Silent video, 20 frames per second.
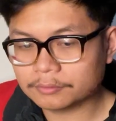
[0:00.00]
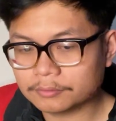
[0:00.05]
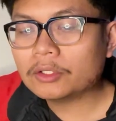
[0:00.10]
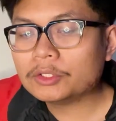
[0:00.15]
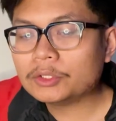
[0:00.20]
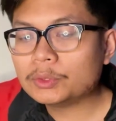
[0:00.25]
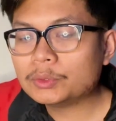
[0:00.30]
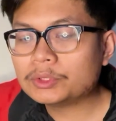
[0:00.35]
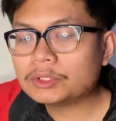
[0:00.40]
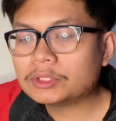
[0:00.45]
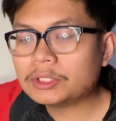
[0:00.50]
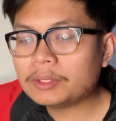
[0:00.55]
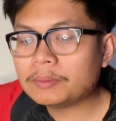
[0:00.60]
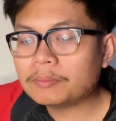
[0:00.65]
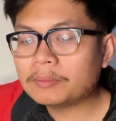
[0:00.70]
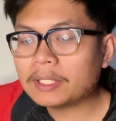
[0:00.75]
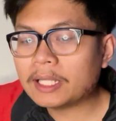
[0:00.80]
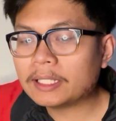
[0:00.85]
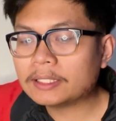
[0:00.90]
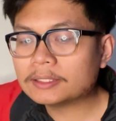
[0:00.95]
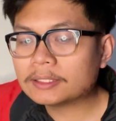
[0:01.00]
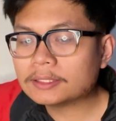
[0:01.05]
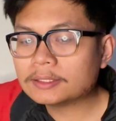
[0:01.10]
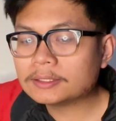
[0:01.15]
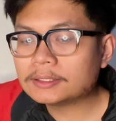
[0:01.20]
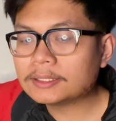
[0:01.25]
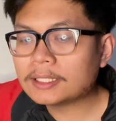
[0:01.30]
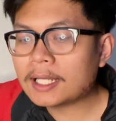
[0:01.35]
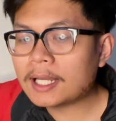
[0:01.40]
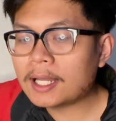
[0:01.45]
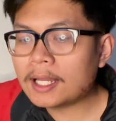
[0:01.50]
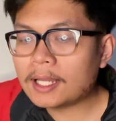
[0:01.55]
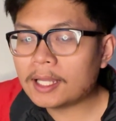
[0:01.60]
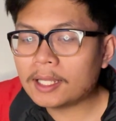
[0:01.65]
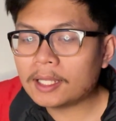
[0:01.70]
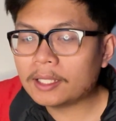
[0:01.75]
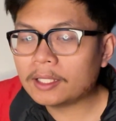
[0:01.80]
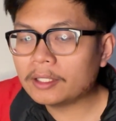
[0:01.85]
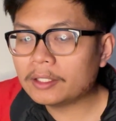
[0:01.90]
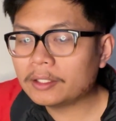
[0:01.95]
You seem like the
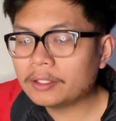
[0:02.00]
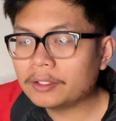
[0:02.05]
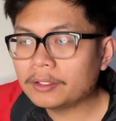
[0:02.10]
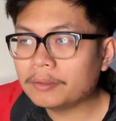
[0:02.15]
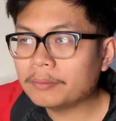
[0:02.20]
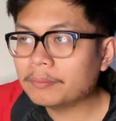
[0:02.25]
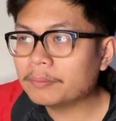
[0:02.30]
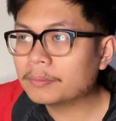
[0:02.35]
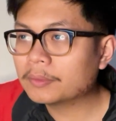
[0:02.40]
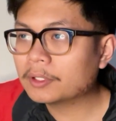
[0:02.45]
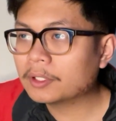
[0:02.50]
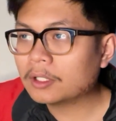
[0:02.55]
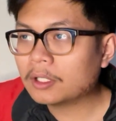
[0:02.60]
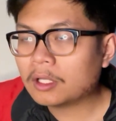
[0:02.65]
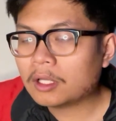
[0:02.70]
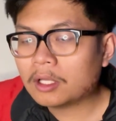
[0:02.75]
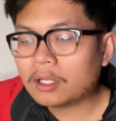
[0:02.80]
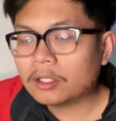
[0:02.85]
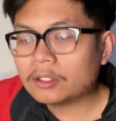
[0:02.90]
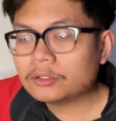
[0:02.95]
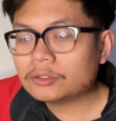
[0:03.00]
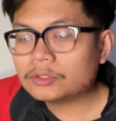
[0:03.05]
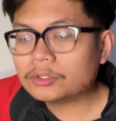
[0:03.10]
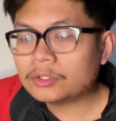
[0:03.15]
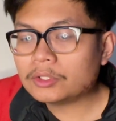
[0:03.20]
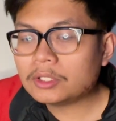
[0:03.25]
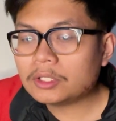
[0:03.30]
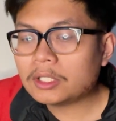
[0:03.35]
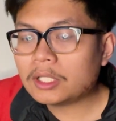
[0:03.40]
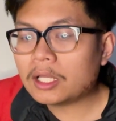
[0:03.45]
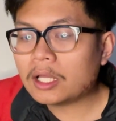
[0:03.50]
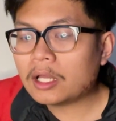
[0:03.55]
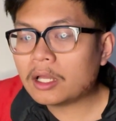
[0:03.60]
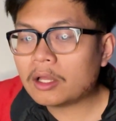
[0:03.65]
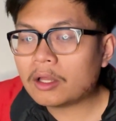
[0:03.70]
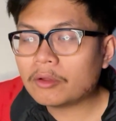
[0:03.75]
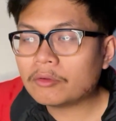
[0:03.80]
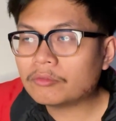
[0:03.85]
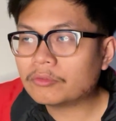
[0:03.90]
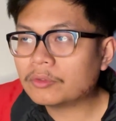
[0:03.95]
type to
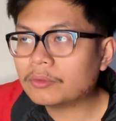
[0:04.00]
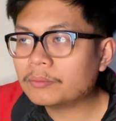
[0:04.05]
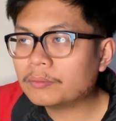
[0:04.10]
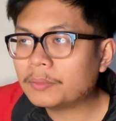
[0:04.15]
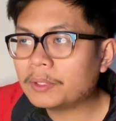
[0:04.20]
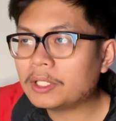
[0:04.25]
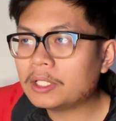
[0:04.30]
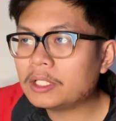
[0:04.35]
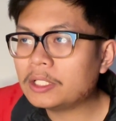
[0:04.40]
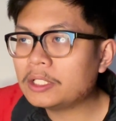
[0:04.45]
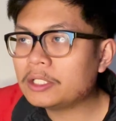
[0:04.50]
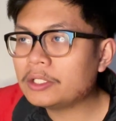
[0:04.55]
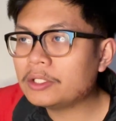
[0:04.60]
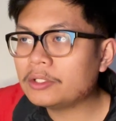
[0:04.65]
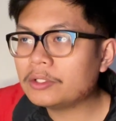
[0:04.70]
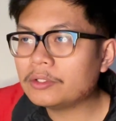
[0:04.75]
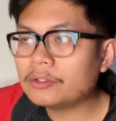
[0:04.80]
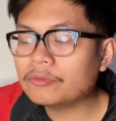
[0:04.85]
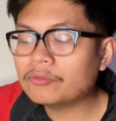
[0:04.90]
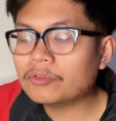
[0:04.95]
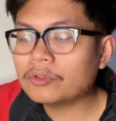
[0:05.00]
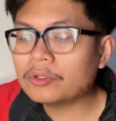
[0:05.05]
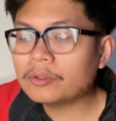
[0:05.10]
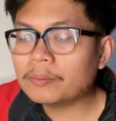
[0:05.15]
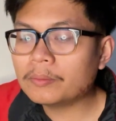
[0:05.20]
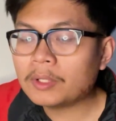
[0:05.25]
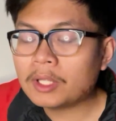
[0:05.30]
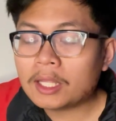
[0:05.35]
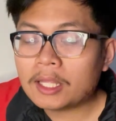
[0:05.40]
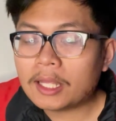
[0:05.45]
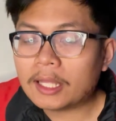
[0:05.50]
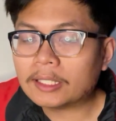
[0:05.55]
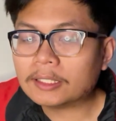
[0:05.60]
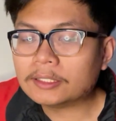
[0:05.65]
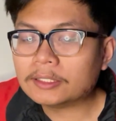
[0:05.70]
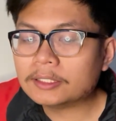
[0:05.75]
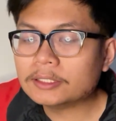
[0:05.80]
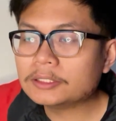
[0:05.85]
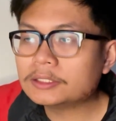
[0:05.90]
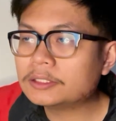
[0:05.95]
love a believer
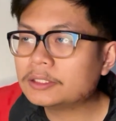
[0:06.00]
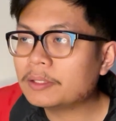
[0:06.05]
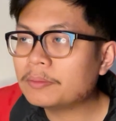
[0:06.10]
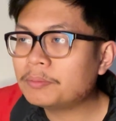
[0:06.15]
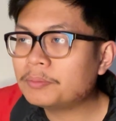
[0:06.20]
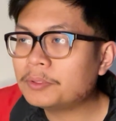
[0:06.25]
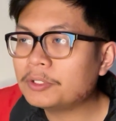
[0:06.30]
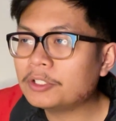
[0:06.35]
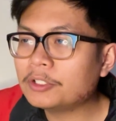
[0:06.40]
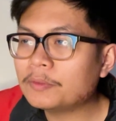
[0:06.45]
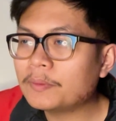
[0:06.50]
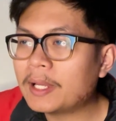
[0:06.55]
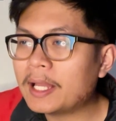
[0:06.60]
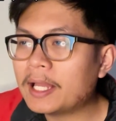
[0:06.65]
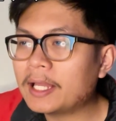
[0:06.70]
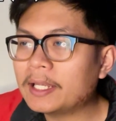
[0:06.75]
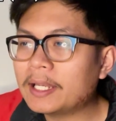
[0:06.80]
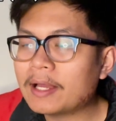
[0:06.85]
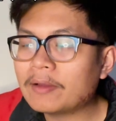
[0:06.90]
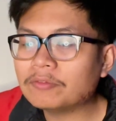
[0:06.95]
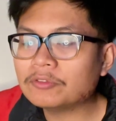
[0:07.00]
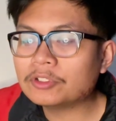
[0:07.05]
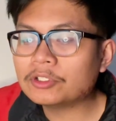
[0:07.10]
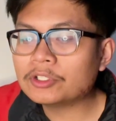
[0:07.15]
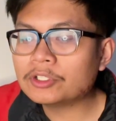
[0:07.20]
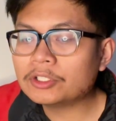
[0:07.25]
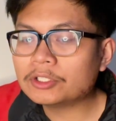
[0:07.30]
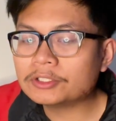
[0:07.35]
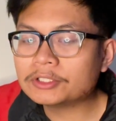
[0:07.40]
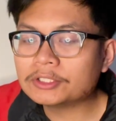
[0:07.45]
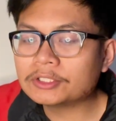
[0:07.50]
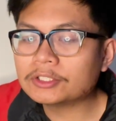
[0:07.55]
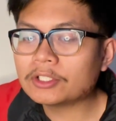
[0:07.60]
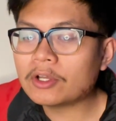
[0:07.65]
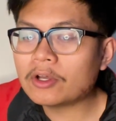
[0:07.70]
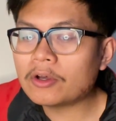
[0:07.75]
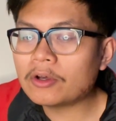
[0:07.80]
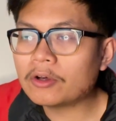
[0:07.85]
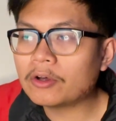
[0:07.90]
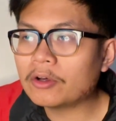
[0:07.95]
and disappear right after the
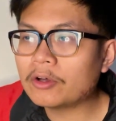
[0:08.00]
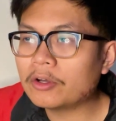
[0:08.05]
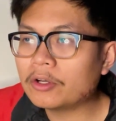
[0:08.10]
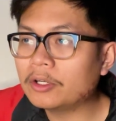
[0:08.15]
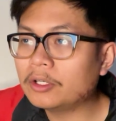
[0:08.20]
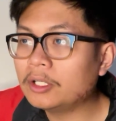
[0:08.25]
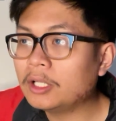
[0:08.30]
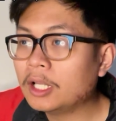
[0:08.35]
song.